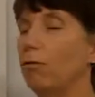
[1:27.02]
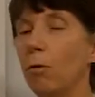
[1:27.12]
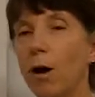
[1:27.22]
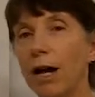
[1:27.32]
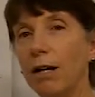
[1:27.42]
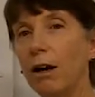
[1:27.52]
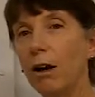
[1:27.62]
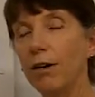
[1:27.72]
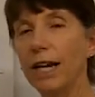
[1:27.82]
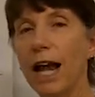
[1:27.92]
of what
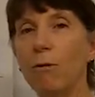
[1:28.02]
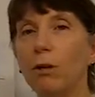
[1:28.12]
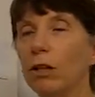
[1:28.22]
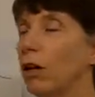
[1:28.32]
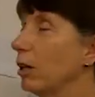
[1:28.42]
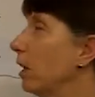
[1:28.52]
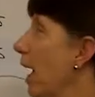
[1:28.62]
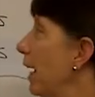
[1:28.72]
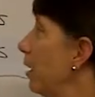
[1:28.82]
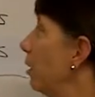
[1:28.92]
our day will look
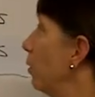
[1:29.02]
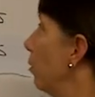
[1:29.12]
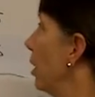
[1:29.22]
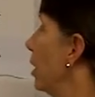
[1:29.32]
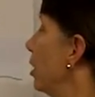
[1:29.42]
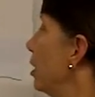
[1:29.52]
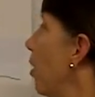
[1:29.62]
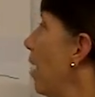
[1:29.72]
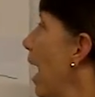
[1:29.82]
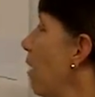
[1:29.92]
like, we're going to
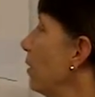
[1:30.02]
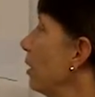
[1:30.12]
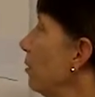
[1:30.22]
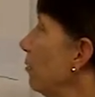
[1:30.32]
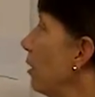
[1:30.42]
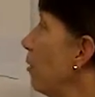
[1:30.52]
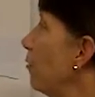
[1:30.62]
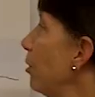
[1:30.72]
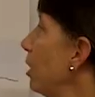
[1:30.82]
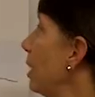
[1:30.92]
start out with our
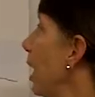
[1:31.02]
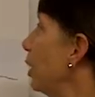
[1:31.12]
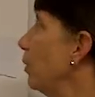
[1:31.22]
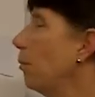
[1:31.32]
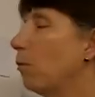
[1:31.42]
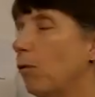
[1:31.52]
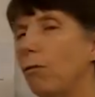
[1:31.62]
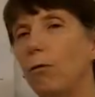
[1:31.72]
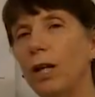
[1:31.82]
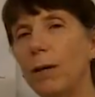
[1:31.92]
first session where we'll
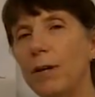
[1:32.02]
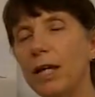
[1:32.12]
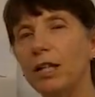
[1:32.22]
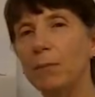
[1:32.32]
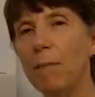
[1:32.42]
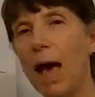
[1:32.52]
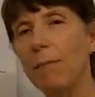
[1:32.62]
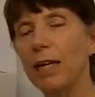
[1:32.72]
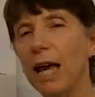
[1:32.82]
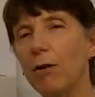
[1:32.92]
really be just
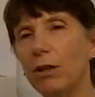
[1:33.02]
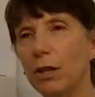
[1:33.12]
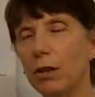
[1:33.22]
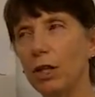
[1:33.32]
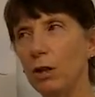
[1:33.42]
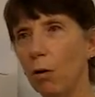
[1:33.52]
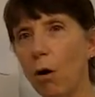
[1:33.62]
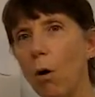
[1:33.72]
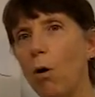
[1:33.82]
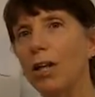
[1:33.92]
mapping out your
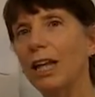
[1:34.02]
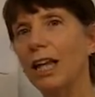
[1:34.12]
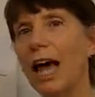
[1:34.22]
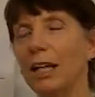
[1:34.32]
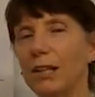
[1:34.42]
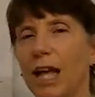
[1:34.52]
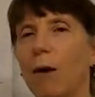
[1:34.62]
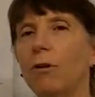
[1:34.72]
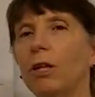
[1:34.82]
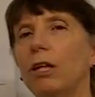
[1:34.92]
whole class.
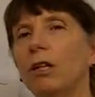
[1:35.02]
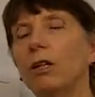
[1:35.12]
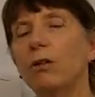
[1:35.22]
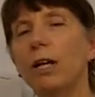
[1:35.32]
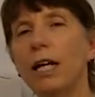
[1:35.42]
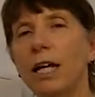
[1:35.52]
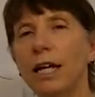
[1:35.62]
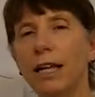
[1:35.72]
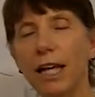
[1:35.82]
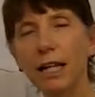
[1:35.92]
That will include
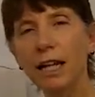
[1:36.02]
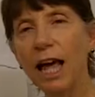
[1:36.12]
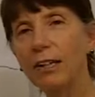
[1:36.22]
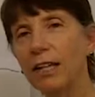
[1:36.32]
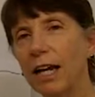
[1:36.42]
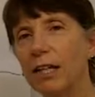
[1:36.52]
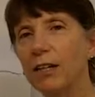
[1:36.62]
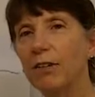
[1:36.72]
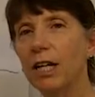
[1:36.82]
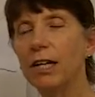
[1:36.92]
the in-class
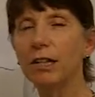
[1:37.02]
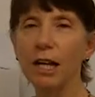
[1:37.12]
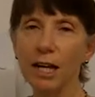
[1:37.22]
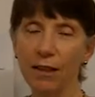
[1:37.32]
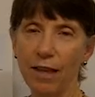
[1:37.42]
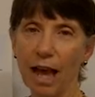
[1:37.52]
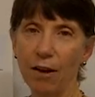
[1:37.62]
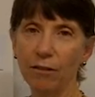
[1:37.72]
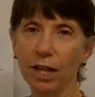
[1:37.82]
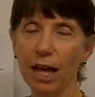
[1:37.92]
activities, the
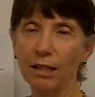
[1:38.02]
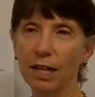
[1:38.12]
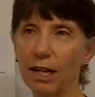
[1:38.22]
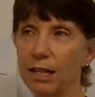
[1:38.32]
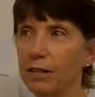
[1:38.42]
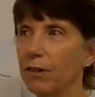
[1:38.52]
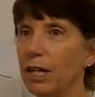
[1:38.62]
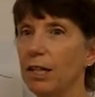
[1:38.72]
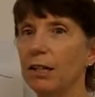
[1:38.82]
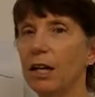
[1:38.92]
out-of-class
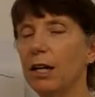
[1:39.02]
activities,